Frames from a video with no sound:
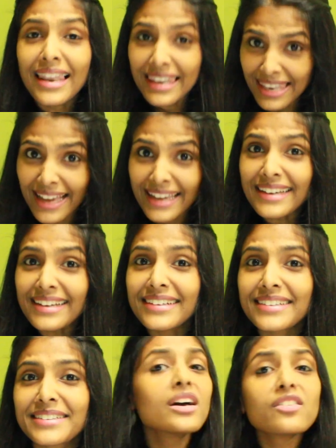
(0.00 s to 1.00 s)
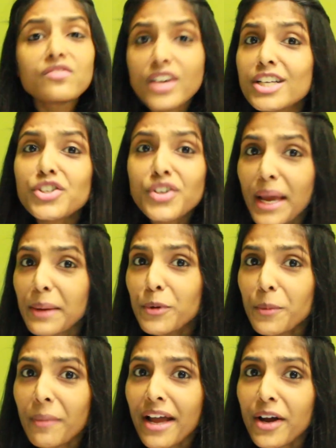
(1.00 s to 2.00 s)
like where should I
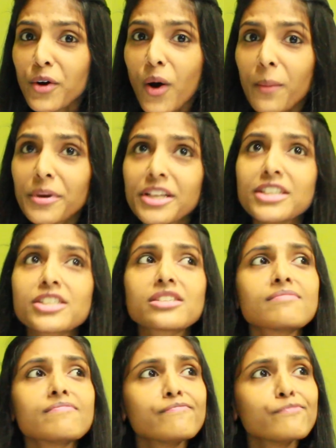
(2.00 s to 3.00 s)
book my accommodation?